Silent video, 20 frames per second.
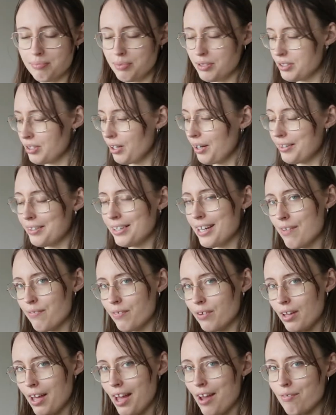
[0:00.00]
but I
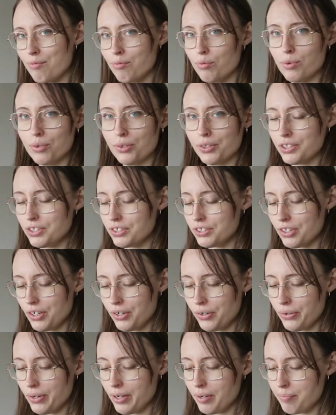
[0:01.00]
never have worn it,
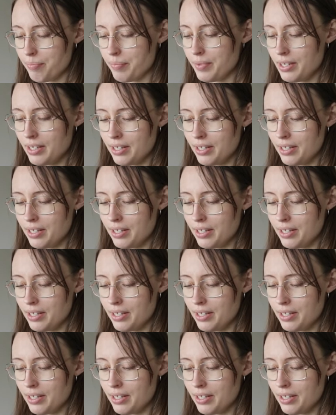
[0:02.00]
so